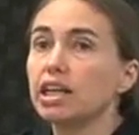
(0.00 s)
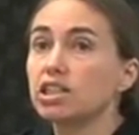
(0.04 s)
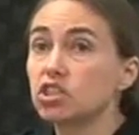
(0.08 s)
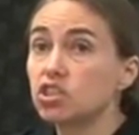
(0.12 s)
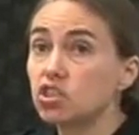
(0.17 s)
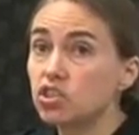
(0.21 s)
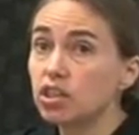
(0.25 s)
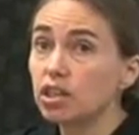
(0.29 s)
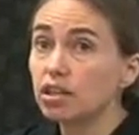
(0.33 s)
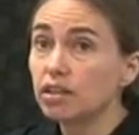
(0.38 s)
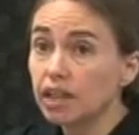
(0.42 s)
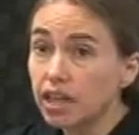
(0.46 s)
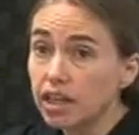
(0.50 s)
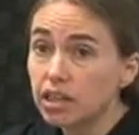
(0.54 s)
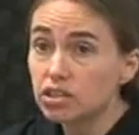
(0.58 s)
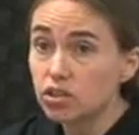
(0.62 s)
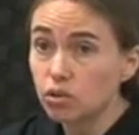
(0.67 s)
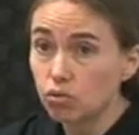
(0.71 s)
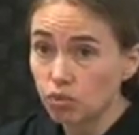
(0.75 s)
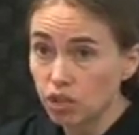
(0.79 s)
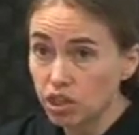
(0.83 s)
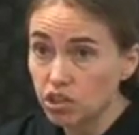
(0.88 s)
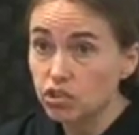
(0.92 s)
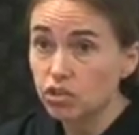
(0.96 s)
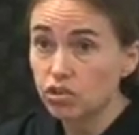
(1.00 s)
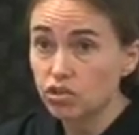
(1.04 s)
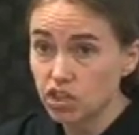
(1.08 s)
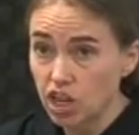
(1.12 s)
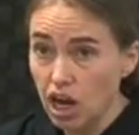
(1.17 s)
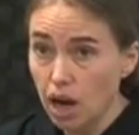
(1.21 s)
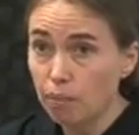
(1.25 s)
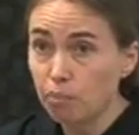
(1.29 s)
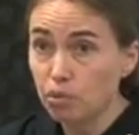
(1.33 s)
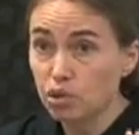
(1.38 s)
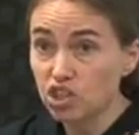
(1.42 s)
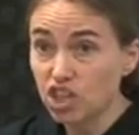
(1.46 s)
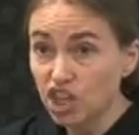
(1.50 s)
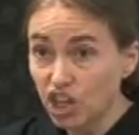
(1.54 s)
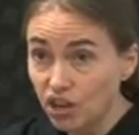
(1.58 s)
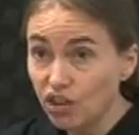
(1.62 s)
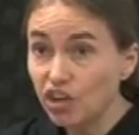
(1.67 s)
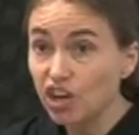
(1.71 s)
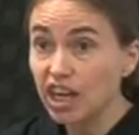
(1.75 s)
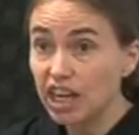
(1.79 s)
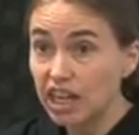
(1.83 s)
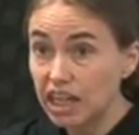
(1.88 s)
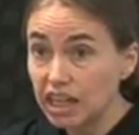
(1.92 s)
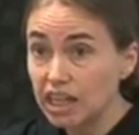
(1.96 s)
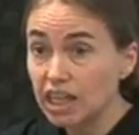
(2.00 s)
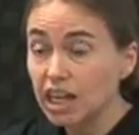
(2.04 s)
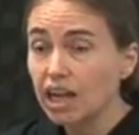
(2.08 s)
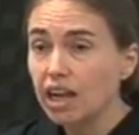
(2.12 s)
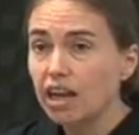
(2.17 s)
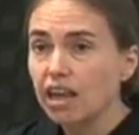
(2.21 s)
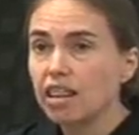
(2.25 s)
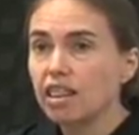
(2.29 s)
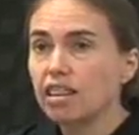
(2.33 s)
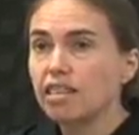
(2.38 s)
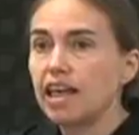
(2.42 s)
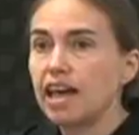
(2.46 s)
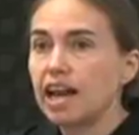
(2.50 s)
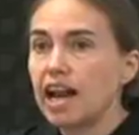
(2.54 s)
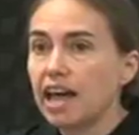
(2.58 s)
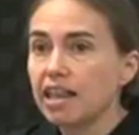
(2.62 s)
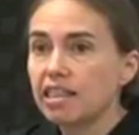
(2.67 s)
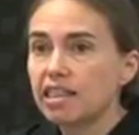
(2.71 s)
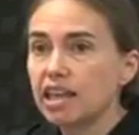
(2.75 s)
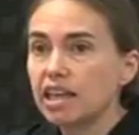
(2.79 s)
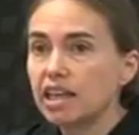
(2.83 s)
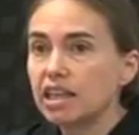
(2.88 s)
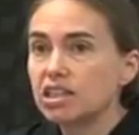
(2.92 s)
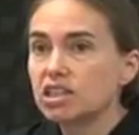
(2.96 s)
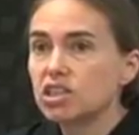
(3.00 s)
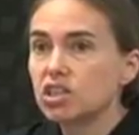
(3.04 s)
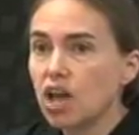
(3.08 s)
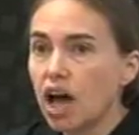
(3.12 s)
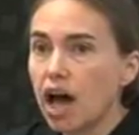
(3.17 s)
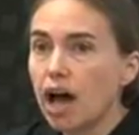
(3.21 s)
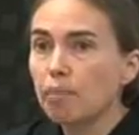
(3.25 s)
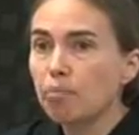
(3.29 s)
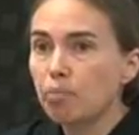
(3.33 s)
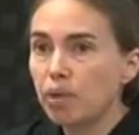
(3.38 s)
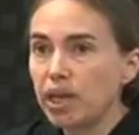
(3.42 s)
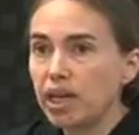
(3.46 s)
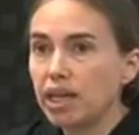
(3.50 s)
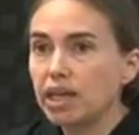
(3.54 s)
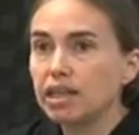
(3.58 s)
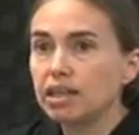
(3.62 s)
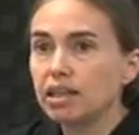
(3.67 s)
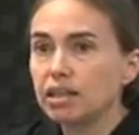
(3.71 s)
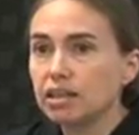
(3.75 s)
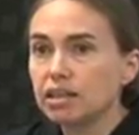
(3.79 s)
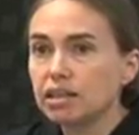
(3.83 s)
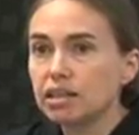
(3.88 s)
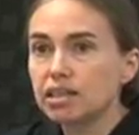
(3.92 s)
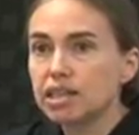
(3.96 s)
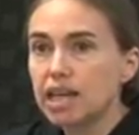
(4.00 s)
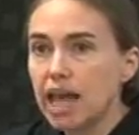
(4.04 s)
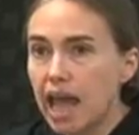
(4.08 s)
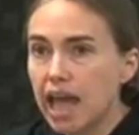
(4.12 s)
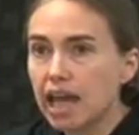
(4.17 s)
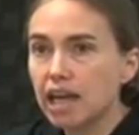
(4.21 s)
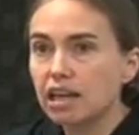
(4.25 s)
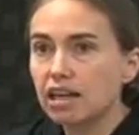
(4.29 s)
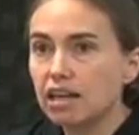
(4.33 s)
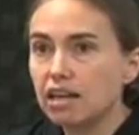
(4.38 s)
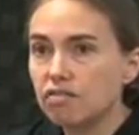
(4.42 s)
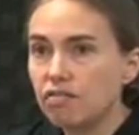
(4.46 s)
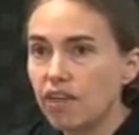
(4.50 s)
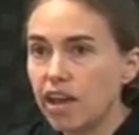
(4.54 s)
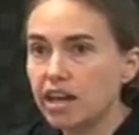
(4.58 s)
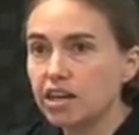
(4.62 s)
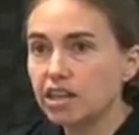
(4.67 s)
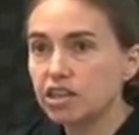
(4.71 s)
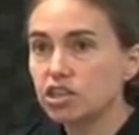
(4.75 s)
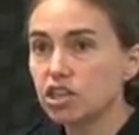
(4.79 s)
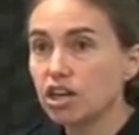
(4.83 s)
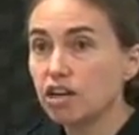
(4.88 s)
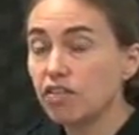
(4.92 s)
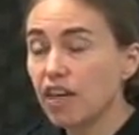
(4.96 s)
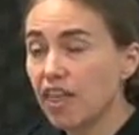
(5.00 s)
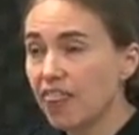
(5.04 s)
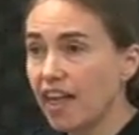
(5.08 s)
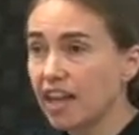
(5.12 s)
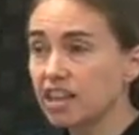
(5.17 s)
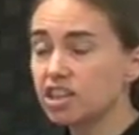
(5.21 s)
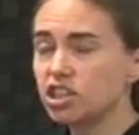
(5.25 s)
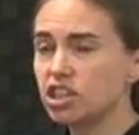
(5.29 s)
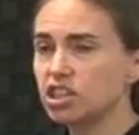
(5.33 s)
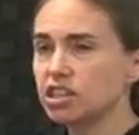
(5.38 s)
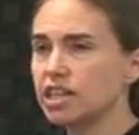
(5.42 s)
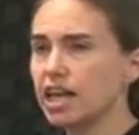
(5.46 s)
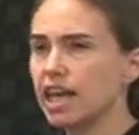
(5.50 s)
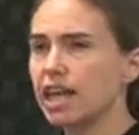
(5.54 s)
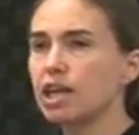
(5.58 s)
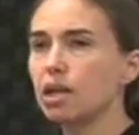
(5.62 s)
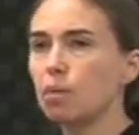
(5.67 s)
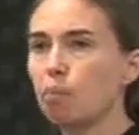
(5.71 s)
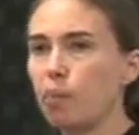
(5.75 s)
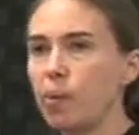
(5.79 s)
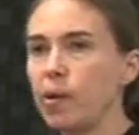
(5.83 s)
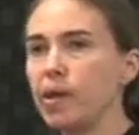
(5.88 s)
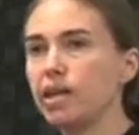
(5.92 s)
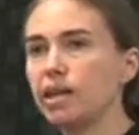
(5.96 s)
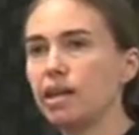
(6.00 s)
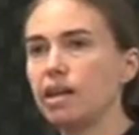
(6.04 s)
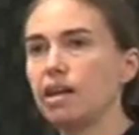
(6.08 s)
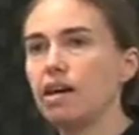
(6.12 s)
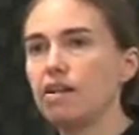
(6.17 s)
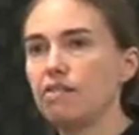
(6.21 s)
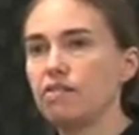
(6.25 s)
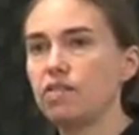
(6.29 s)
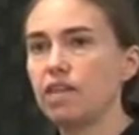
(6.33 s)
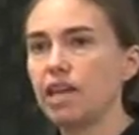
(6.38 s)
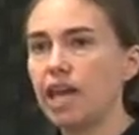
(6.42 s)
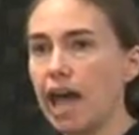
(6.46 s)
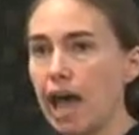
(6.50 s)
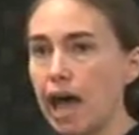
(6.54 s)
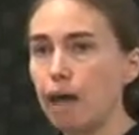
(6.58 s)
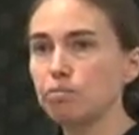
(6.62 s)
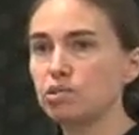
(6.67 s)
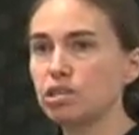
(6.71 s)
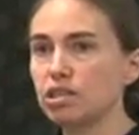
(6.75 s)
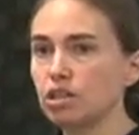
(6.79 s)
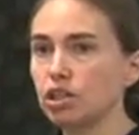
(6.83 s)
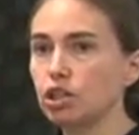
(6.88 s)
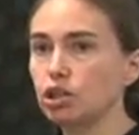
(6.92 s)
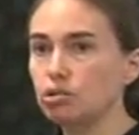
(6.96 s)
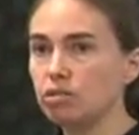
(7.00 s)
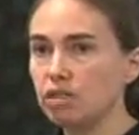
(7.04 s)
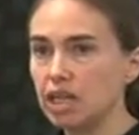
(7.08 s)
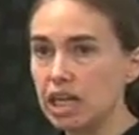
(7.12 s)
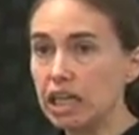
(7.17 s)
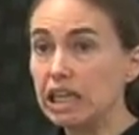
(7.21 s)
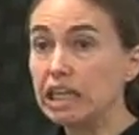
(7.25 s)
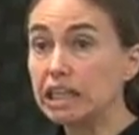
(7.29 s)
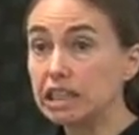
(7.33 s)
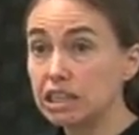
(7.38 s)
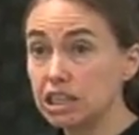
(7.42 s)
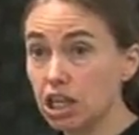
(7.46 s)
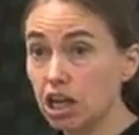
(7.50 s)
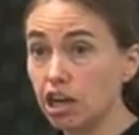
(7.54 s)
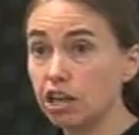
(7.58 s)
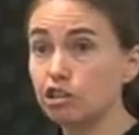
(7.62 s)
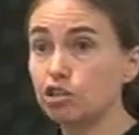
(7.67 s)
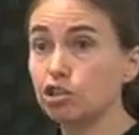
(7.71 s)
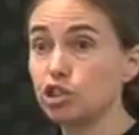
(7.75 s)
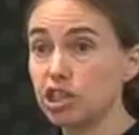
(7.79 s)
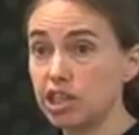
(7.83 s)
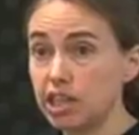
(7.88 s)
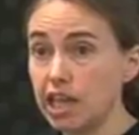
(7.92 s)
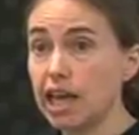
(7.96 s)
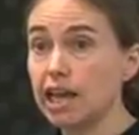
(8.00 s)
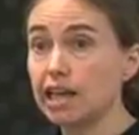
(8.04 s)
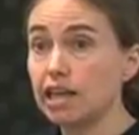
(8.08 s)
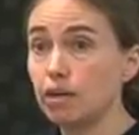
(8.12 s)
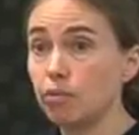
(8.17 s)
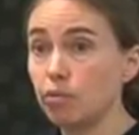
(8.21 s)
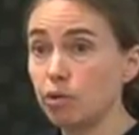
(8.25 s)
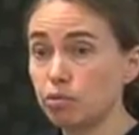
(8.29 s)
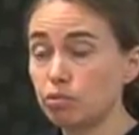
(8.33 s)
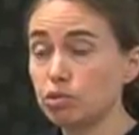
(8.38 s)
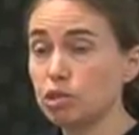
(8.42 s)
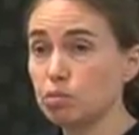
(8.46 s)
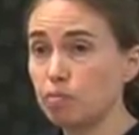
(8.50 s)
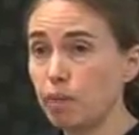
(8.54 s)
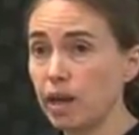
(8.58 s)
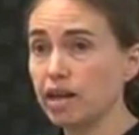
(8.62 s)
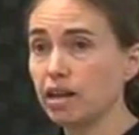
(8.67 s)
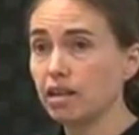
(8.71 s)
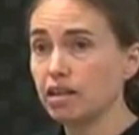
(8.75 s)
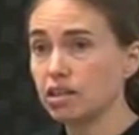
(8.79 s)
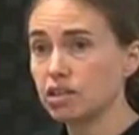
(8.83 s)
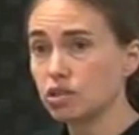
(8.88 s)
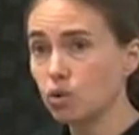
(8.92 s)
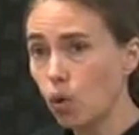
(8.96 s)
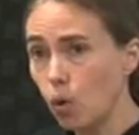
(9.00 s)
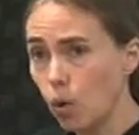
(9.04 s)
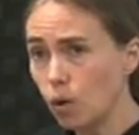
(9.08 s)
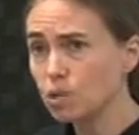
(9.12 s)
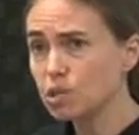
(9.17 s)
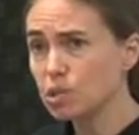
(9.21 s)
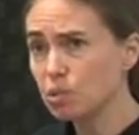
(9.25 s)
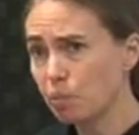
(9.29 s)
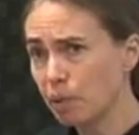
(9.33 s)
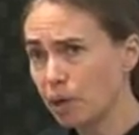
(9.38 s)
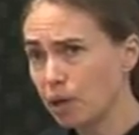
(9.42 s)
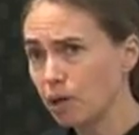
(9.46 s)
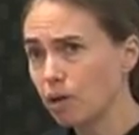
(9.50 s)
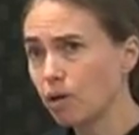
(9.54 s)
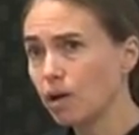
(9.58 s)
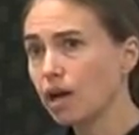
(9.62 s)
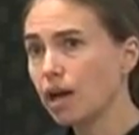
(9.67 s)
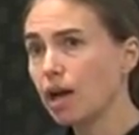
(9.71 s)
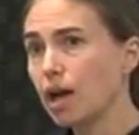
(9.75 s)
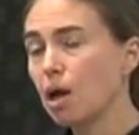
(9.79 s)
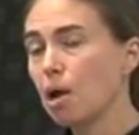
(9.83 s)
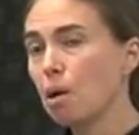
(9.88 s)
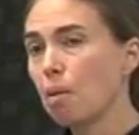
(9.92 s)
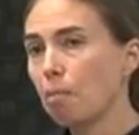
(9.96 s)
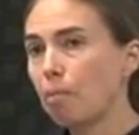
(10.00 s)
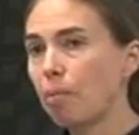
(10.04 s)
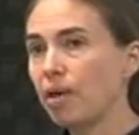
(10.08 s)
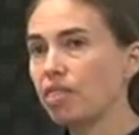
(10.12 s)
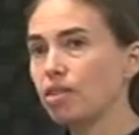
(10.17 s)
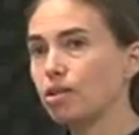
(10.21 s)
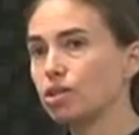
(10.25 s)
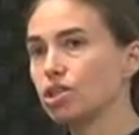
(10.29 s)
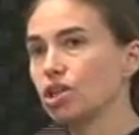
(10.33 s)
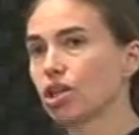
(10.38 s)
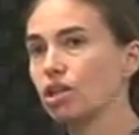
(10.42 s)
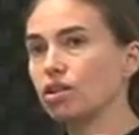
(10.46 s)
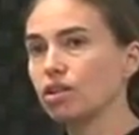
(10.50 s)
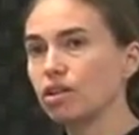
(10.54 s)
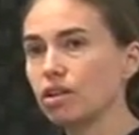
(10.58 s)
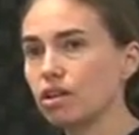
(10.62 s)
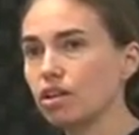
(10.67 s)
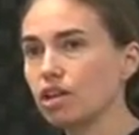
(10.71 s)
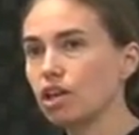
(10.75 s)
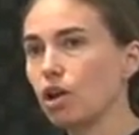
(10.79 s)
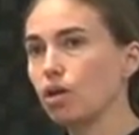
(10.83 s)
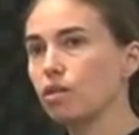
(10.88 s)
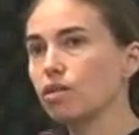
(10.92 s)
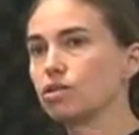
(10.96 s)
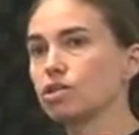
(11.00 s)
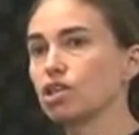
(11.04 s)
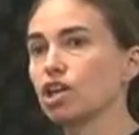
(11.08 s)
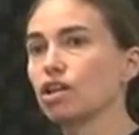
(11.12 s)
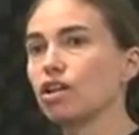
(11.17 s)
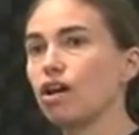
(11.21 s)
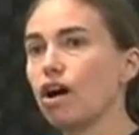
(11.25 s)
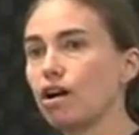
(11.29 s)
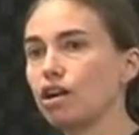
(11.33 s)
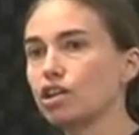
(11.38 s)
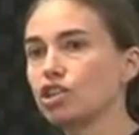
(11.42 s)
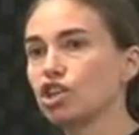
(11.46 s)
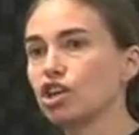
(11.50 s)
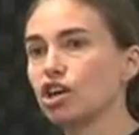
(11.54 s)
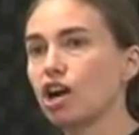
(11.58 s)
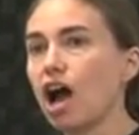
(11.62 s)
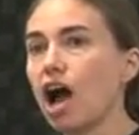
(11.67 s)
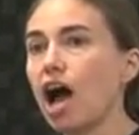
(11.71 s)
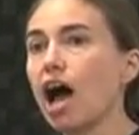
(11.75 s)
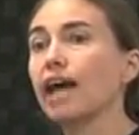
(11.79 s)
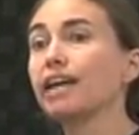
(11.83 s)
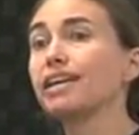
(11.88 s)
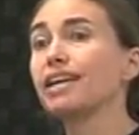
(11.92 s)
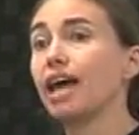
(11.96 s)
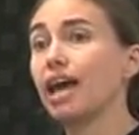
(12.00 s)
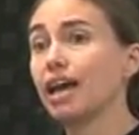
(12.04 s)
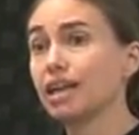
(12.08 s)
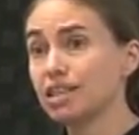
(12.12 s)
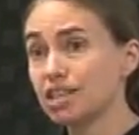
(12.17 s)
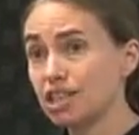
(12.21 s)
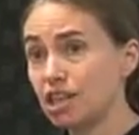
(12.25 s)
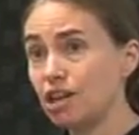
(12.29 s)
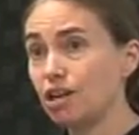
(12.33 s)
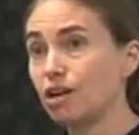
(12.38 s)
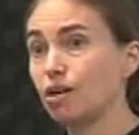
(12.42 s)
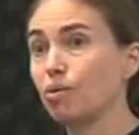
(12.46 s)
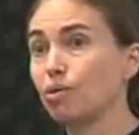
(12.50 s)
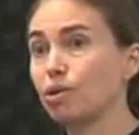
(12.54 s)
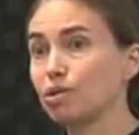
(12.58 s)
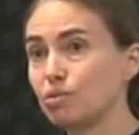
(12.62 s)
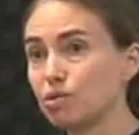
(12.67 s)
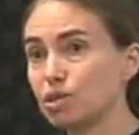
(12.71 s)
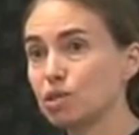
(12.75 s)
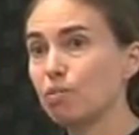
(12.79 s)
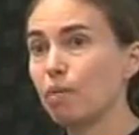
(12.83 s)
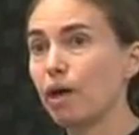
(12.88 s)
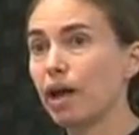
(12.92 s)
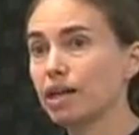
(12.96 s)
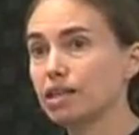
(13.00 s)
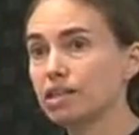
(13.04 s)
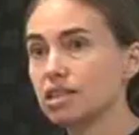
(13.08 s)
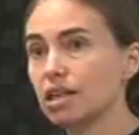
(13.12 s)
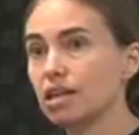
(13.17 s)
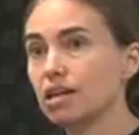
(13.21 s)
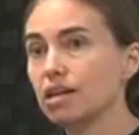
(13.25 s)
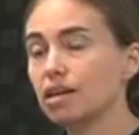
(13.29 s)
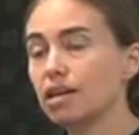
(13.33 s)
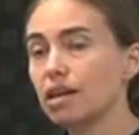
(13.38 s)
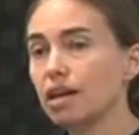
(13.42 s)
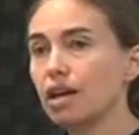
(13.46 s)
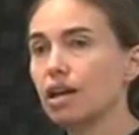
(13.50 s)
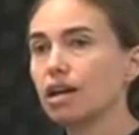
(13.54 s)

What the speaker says: still is a research opportunity that I think is not being taken advantage of, and that's just independent of the absolute need to understand it with respect to this oil spill. But there's a larger context here with respect to